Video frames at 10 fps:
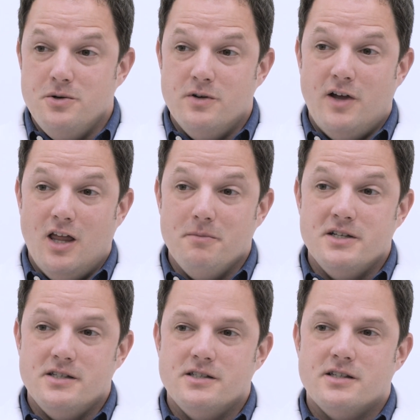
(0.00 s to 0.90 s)
new
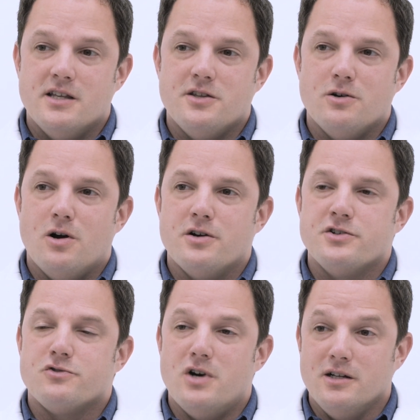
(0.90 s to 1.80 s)
development is that there are
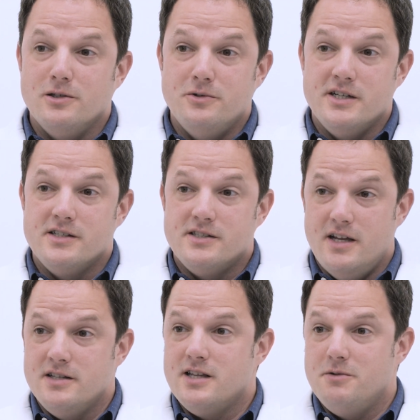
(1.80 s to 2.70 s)
drug-eluting
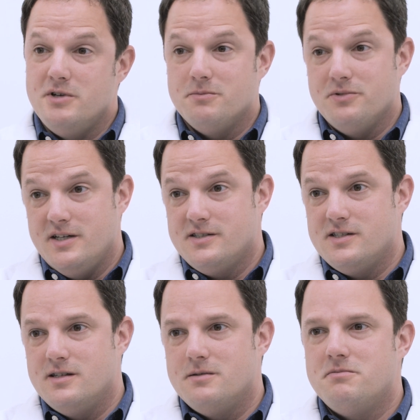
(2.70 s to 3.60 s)
stents that we can place
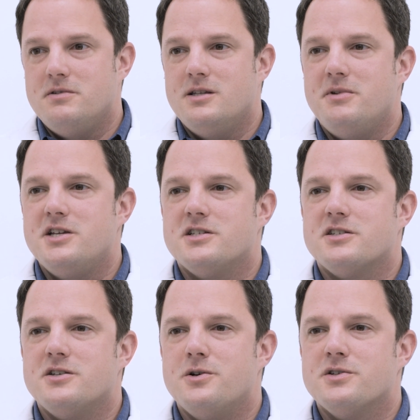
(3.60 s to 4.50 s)
in the
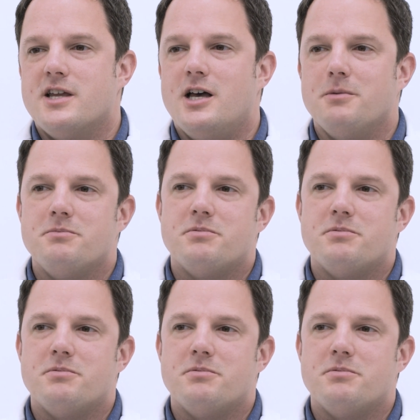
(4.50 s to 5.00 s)
patient's nose to help